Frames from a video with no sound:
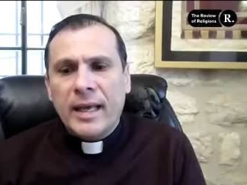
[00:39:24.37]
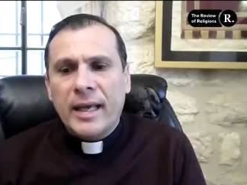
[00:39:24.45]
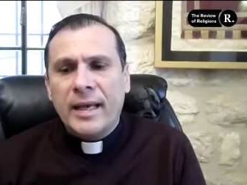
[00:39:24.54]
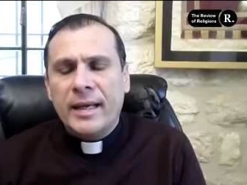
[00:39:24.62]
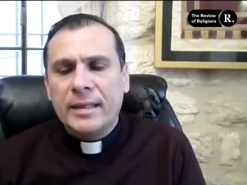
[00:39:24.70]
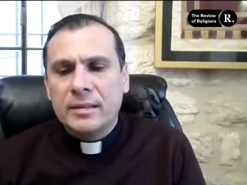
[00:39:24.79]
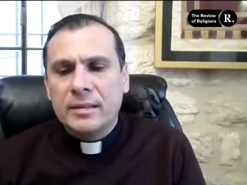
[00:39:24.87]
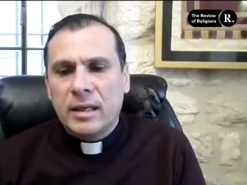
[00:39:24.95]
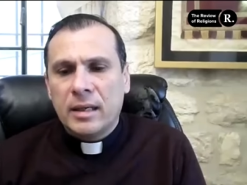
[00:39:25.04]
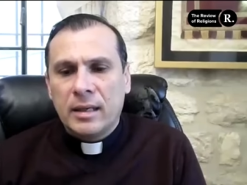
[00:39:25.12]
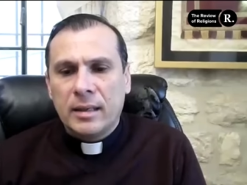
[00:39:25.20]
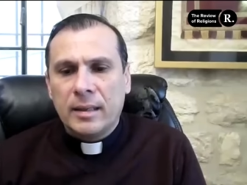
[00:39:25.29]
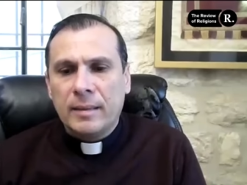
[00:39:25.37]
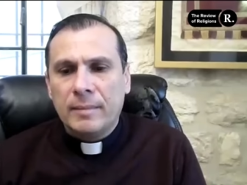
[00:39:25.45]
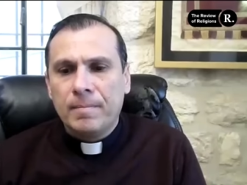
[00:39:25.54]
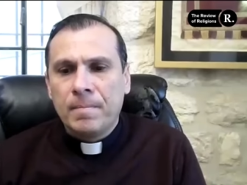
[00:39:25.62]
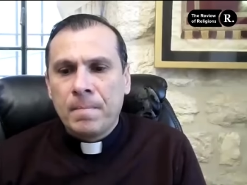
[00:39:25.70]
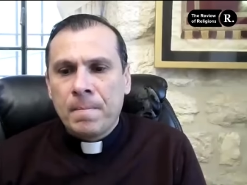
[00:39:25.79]
and uh,
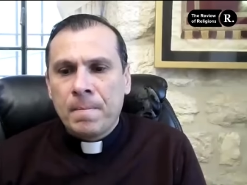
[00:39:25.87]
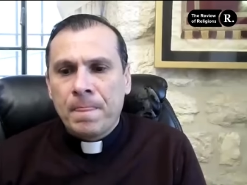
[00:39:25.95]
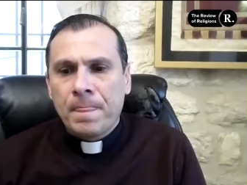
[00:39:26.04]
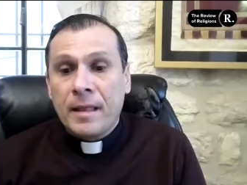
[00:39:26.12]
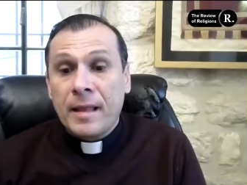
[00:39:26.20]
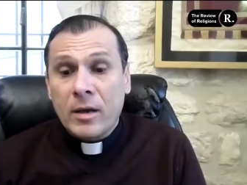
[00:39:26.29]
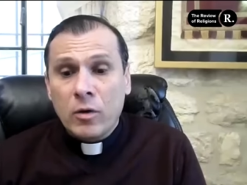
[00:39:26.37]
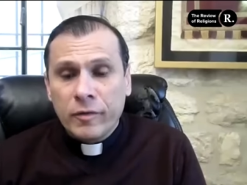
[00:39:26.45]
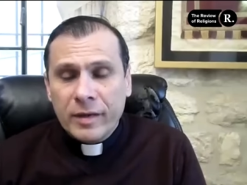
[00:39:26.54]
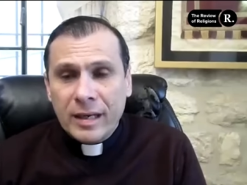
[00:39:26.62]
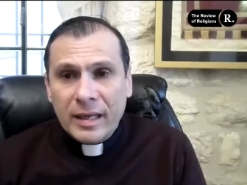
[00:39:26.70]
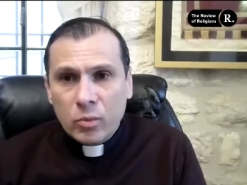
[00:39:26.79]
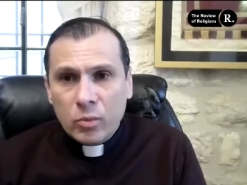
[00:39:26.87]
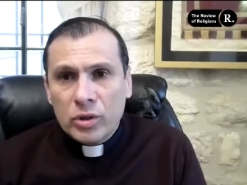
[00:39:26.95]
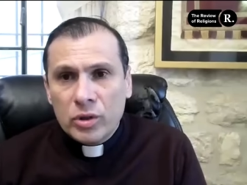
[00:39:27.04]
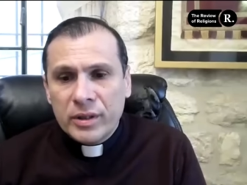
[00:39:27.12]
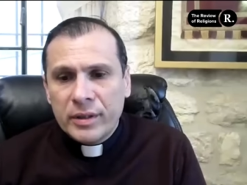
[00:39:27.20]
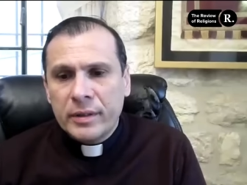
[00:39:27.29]
lack of clean
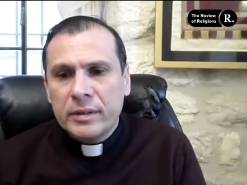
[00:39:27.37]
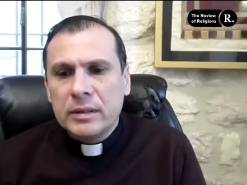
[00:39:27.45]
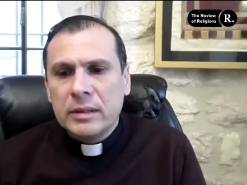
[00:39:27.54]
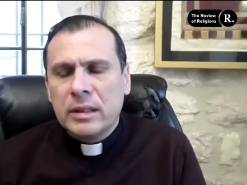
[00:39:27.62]
water.